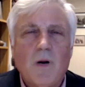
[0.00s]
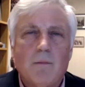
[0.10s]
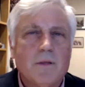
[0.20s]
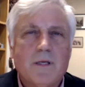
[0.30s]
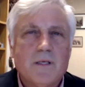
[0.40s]

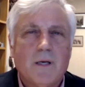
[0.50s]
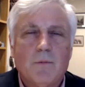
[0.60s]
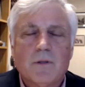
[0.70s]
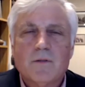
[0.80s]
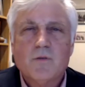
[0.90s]
probably
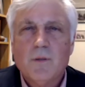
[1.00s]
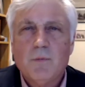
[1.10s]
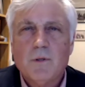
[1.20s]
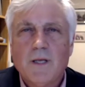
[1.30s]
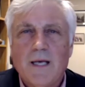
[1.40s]
double or
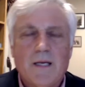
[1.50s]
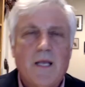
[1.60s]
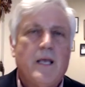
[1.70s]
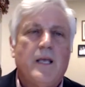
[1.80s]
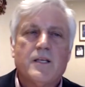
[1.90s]
triple that
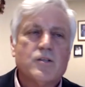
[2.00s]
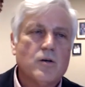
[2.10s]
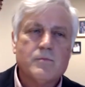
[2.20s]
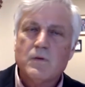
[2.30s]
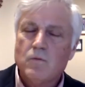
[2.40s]
in
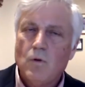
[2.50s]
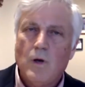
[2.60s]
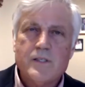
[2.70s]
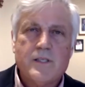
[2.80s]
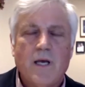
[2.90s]
terms of
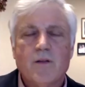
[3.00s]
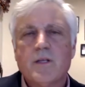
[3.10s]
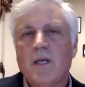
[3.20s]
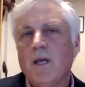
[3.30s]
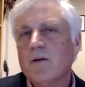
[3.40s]
lost health
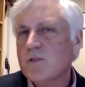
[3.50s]
care,